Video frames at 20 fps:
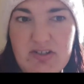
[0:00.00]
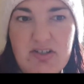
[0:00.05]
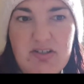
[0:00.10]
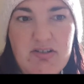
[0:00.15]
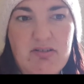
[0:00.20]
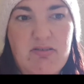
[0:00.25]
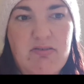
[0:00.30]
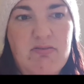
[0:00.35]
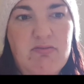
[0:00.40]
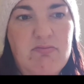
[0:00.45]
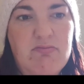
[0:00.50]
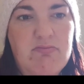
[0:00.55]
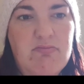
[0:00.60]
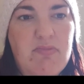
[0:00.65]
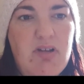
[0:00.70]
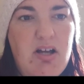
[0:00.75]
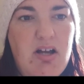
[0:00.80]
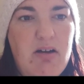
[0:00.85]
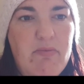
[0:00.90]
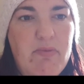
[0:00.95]
it and
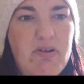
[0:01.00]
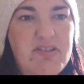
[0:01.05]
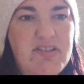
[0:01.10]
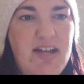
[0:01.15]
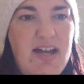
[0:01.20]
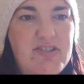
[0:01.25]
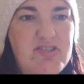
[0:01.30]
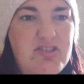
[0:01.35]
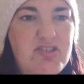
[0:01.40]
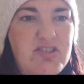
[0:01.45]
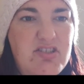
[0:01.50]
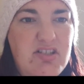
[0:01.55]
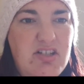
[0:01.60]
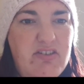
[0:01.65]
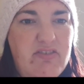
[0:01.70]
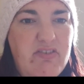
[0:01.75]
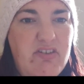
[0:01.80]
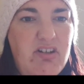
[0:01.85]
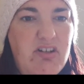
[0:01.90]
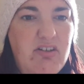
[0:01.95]
um, attach it to
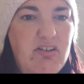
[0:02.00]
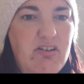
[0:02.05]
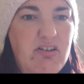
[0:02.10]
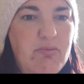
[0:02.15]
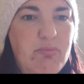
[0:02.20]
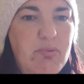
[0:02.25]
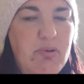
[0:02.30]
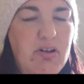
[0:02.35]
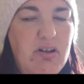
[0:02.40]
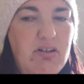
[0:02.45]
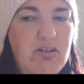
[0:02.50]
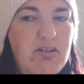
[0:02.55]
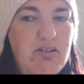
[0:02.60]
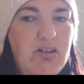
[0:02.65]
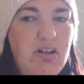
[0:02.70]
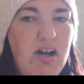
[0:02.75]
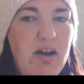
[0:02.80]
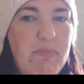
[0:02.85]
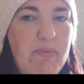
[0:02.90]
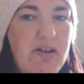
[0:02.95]
this video, but
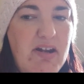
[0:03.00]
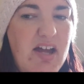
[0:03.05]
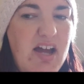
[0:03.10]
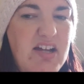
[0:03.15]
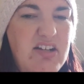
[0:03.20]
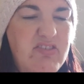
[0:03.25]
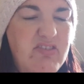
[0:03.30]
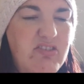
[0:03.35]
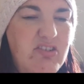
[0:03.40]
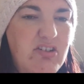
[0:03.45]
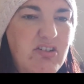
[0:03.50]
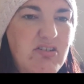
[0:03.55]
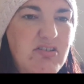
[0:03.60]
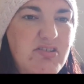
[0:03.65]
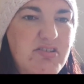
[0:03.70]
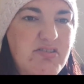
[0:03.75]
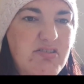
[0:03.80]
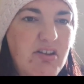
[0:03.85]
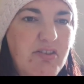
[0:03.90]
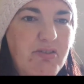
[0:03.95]
I made it ages ago,
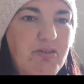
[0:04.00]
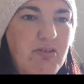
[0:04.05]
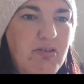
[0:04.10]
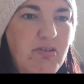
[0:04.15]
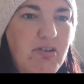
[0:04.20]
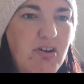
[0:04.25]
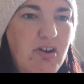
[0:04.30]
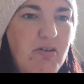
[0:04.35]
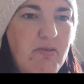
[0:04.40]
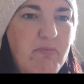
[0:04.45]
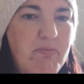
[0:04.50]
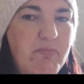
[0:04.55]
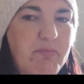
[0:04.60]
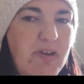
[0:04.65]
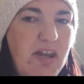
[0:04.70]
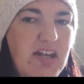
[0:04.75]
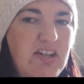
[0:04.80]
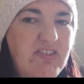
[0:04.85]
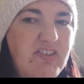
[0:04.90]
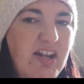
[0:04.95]
so I thought, you know,
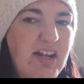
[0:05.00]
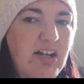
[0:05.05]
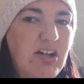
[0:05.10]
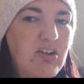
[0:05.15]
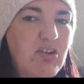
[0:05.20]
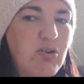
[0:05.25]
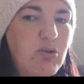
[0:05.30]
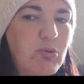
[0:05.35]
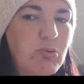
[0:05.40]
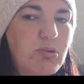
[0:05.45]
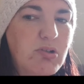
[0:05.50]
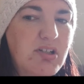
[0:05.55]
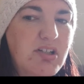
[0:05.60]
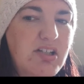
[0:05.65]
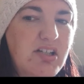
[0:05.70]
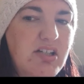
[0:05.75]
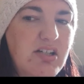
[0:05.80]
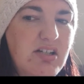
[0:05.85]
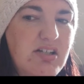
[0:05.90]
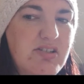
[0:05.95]
it's getting cooler
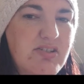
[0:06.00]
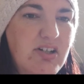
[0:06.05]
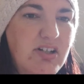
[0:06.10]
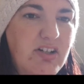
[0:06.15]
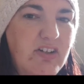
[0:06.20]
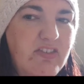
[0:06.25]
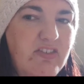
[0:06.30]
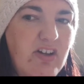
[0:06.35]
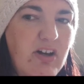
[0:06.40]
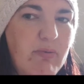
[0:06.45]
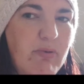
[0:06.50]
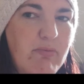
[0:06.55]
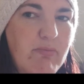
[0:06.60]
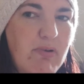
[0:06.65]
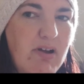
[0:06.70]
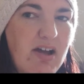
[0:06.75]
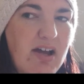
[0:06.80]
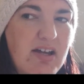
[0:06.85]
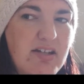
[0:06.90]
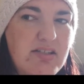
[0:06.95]
here, so I can start wearing
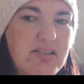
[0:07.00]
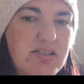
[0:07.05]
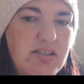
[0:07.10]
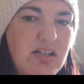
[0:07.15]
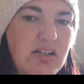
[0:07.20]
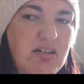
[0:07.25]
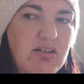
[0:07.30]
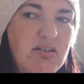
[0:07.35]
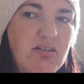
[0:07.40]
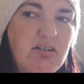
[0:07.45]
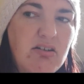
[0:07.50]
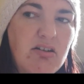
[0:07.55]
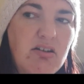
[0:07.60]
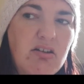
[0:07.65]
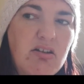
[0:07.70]
my hats again.